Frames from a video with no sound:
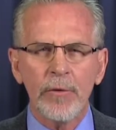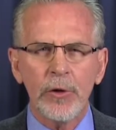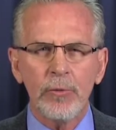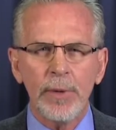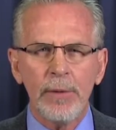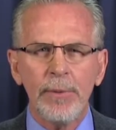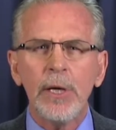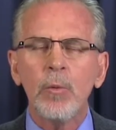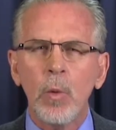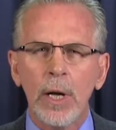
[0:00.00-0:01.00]
you may be,
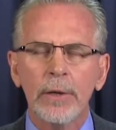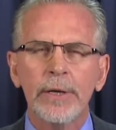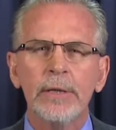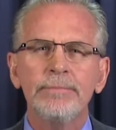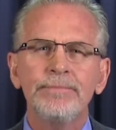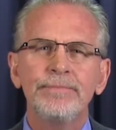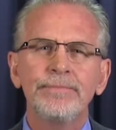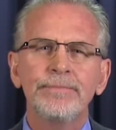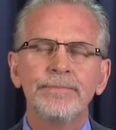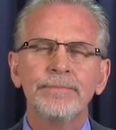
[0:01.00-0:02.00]
welcome.
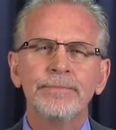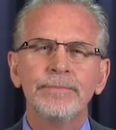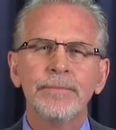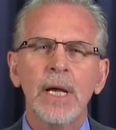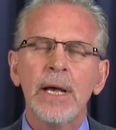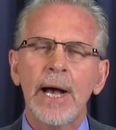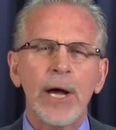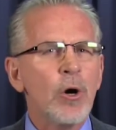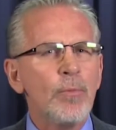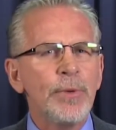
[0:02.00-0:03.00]
I
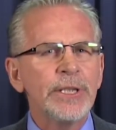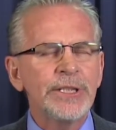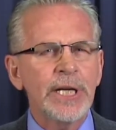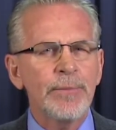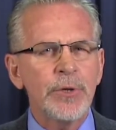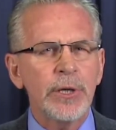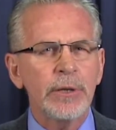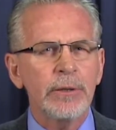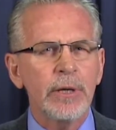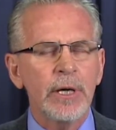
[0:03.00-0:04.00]
hope the
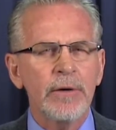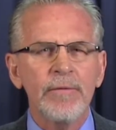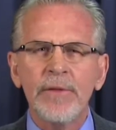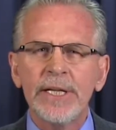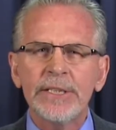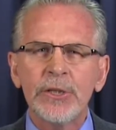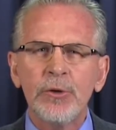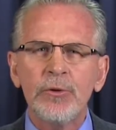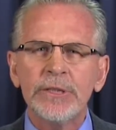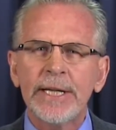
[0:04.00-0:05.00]
subject of this
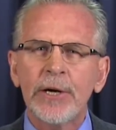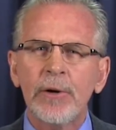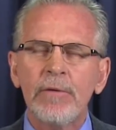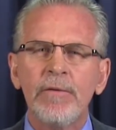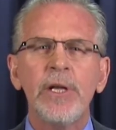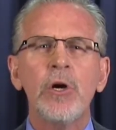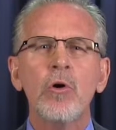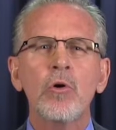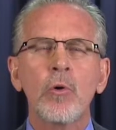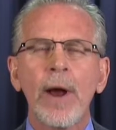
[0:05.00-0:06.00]
newsletter and video
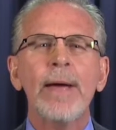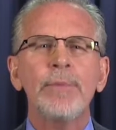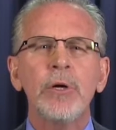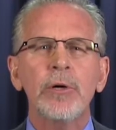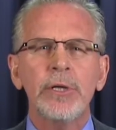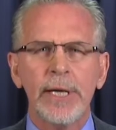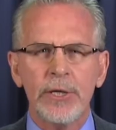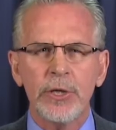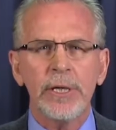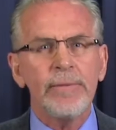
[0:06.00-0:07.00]
grabbed your
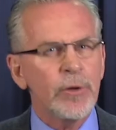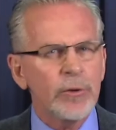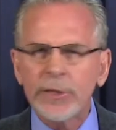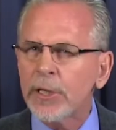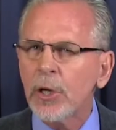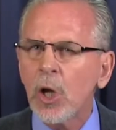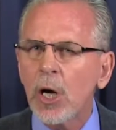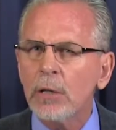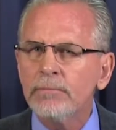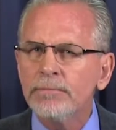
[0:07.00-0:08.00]
attention, even though it's a little
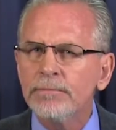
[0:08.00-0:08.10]
long,